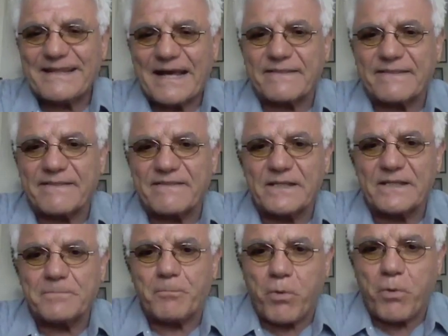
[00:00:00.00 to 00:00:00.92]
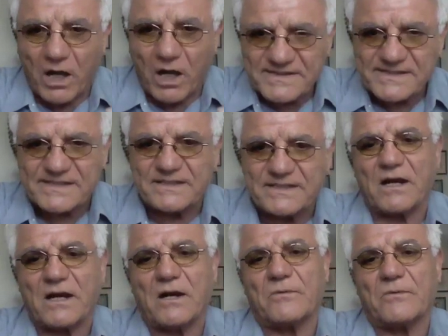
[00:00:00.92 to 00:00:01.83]
that the
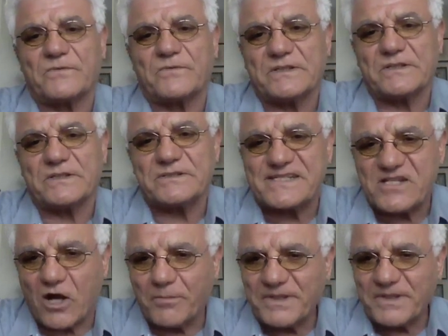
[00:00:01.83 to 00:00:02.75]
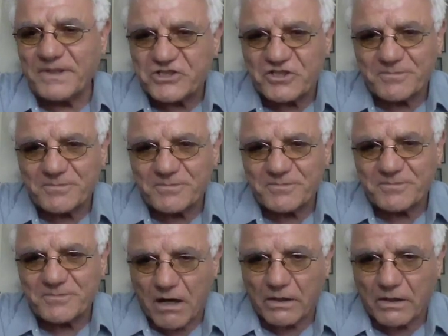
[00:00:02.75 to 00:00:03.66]
policy of the Islamic regime in
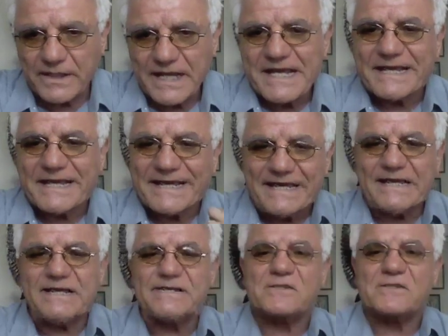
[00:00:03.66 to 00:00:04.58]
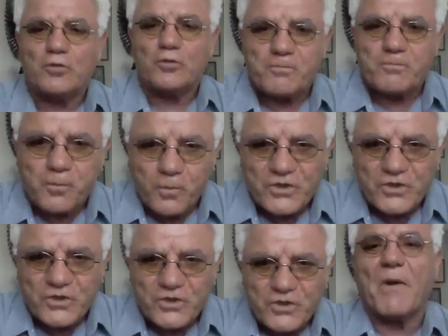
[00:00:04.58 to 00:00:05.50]
Iran is to
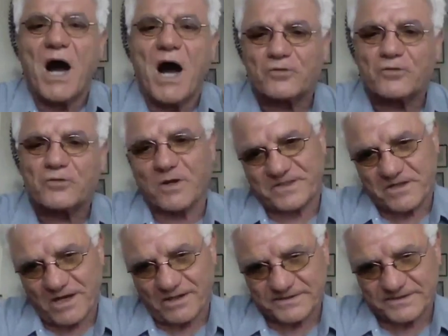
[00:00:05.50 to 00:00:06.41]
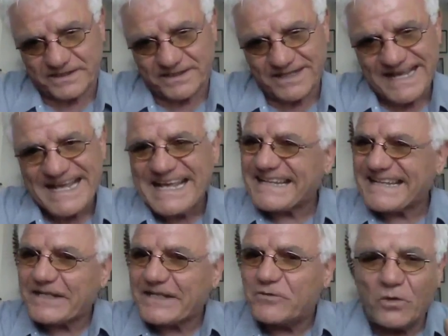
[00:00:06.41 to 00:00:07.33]
push them out of the country.
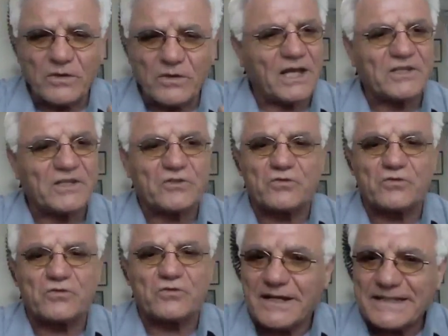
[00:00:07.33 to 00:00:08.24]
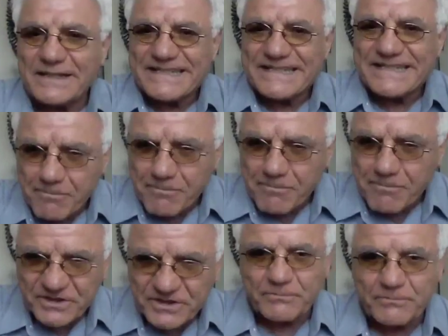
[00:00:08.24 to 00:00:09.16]
They don't like to
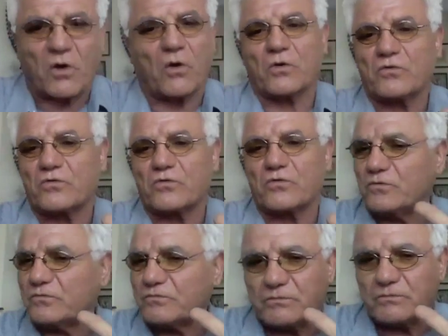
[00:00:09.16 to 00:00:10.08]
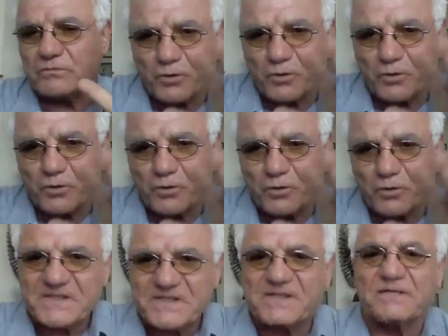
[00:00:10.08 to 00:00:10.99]
capture them or to put them in
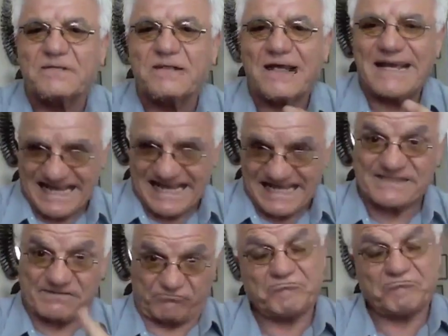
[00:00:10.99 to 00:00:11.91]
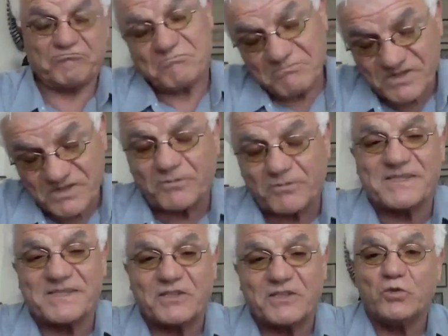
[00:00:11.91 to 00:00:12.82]
prison, as
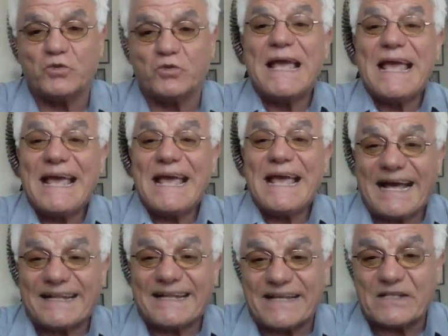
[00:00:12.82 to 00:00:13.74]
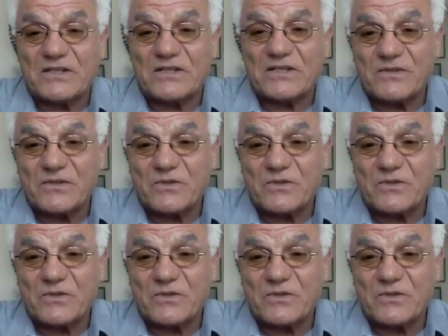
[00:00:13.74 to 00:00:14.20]
sometimes they do, and they